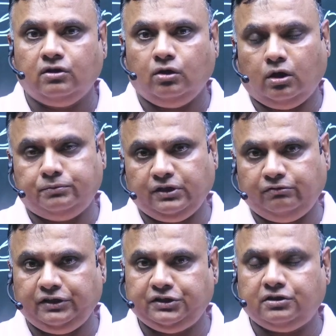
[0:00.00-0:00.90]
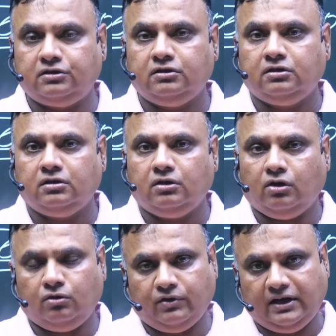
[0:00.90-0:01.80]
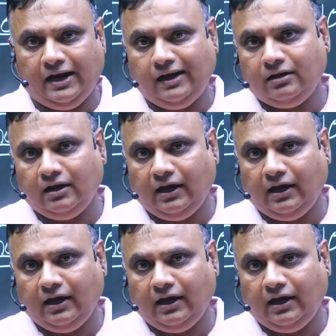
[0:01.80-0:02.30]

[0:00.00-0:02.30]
observation on one hand,